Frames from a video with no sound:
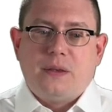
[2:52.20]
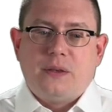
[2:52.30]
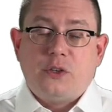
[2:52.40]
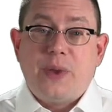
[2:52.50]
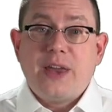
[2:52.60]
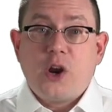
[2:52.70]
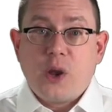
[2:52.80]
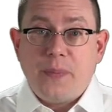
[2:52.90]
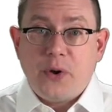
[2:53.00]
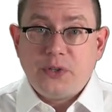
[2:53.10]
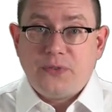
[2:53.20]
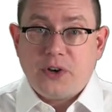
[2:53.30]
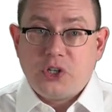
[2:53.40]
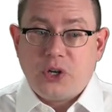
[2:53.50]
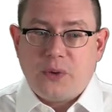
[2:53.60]
So we had our compose
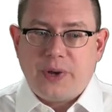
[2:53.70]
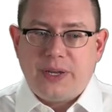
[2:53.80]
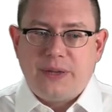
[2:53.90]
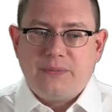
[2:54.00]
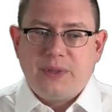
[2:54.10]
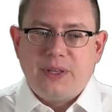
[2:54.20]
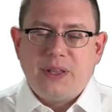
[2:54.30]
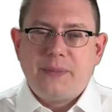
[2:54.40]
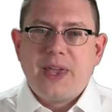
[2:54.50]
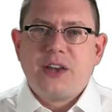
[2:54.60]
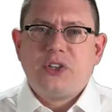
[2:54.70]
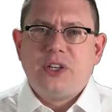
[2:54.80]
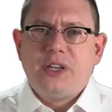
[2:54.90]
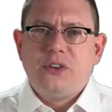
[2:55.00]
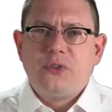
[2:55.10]
function already. Let me
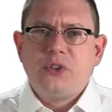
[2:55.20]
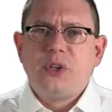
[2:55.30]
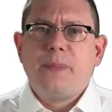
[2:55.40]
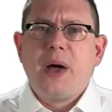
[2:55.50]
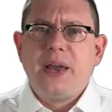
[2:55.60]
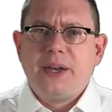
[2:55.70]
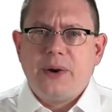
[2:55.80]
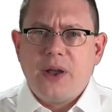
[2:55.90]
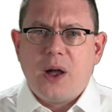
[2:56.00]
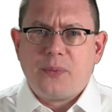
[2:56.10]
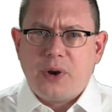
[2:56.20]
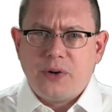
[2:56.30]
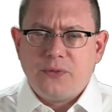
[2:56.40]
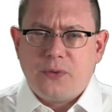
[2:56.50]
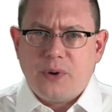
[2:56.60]
actually introduce a binary
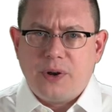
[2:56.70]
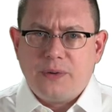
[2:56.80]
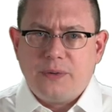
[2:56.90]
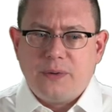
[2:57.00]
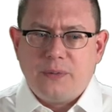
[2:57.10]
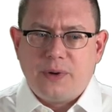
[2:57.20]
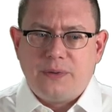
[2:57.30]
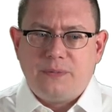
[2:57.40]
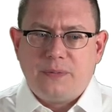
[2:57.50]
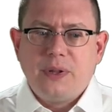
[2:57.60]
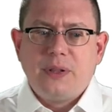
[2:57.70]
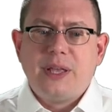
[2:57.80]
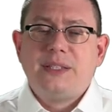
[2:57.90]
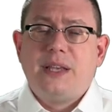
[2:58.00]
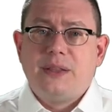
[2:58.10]
operator for it, written
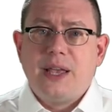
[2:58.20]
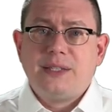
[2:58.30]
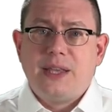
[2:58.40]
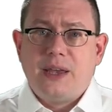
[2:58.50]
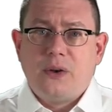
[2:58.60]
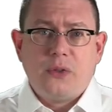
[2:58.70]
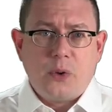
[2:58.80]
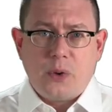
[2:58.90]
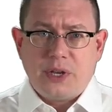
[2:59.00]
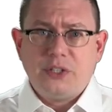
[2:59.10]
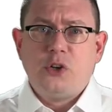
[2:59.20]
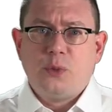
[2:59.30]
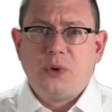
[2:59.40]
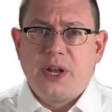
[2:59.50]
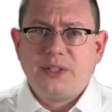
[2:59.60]
less than less than, although I'll
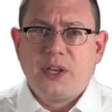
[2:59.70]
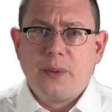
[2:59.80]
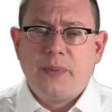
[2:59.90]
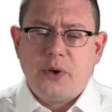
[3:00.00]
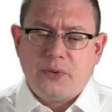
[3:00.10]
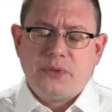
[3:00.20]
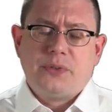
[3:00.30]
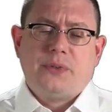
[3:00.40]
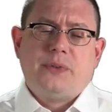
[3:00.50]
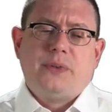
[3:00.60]
continue to pronounce it compose.